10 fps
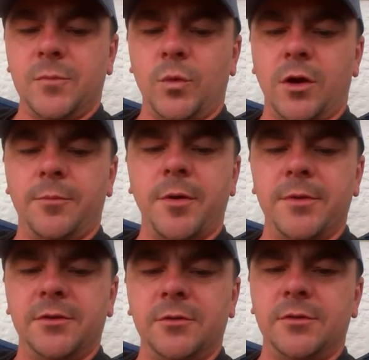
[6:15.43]
What I'll
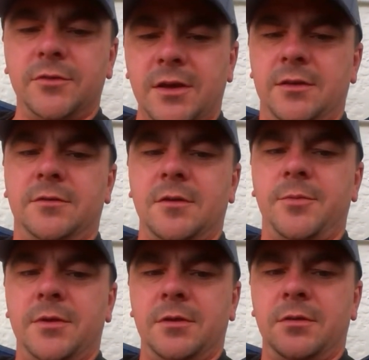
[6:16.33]
probably do is set this
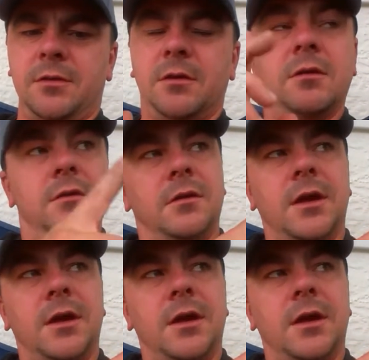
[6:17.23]
up in the